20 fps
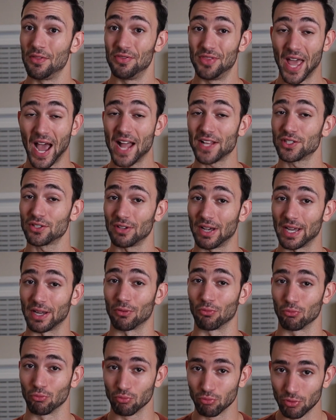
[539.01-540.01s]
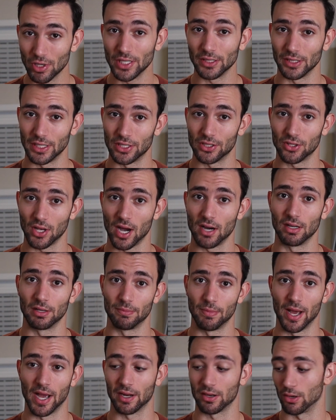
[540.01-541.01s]
That's like really solid
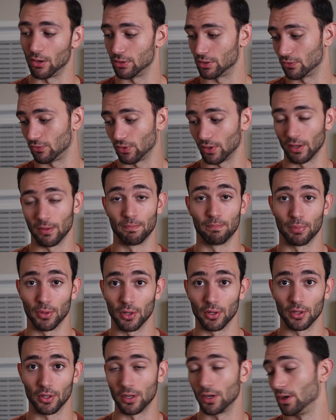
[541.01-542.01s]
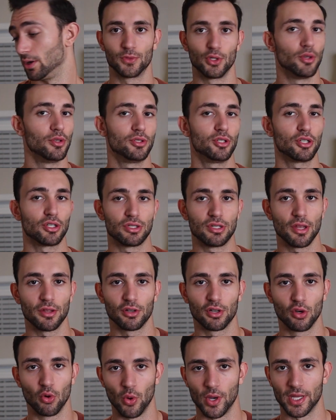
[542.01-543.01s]
macros for a burger. So this is just
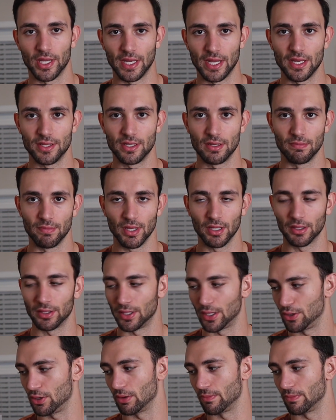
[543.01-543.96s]
another quick, easy meal that you